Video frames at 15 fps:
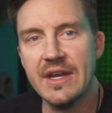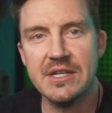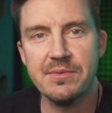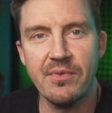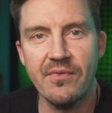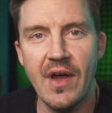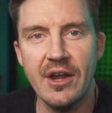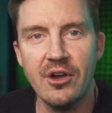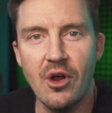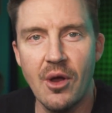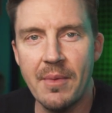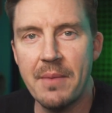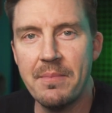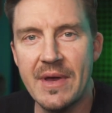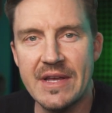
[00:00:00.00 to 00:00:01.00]
next provider on
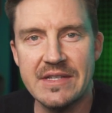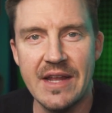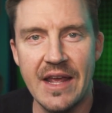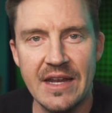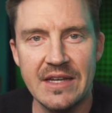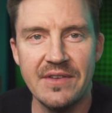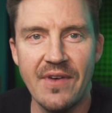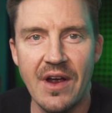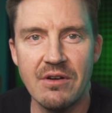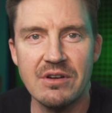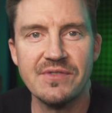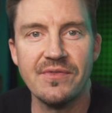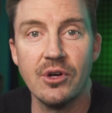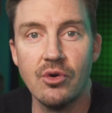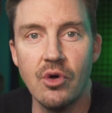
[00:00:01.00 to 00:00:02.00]
my best
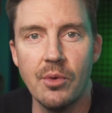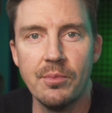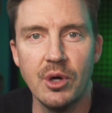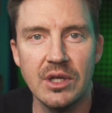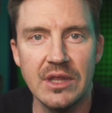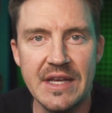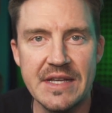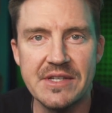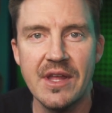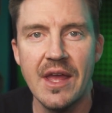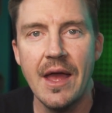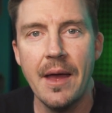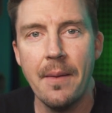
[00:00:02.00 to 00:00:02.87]
antivirus for Chromebook list,